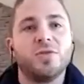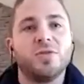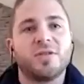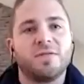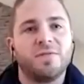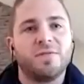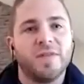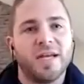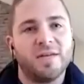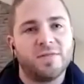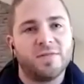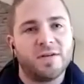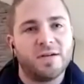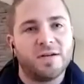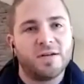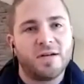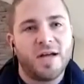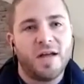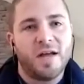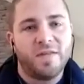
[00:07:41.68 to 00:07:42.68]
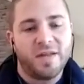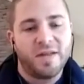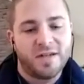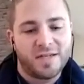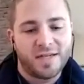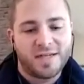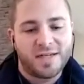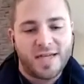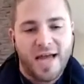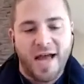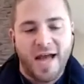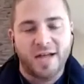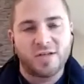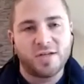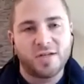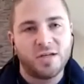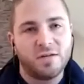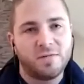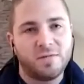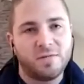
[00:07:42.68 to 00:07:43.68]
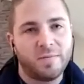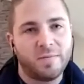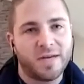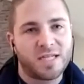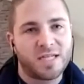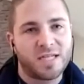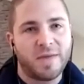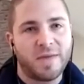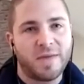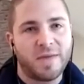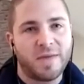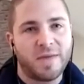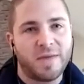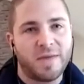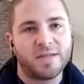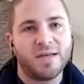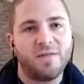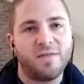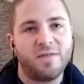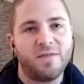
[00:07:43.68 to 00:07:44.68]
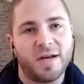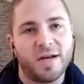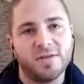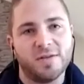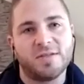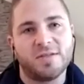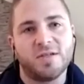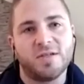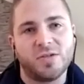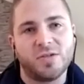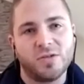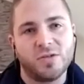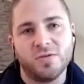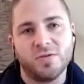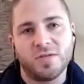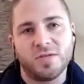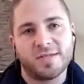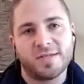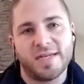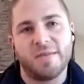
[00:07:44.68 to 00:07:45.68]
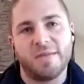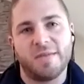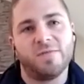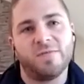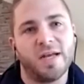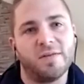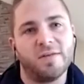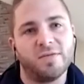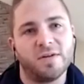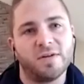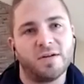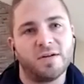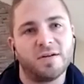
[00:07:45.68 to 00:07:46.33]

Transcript: a flavor and then detaching from expecting everyone else to choose the same flavor.